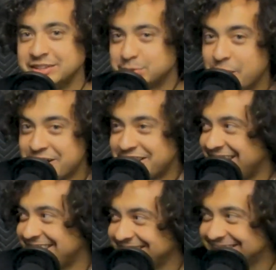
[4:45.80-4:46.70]

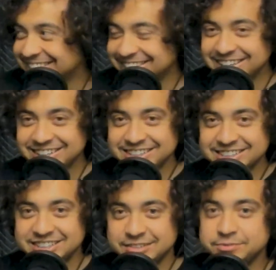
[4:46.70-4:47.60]
movie. J.K. Simmons
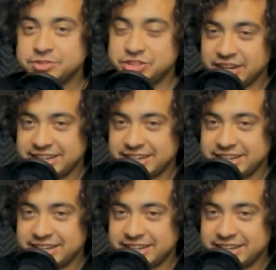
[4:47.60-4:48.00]
comes back. J.K.